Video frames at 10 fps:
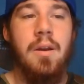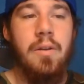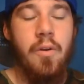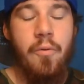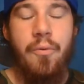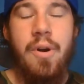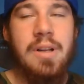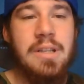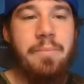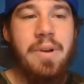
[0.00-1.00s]
Yo, what
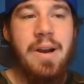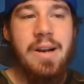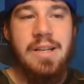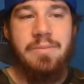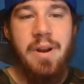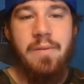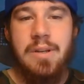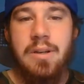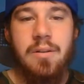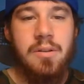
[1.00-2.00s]
is up, guys? My name
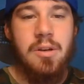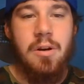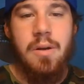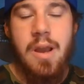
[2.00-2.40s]
is Nicholas Earle,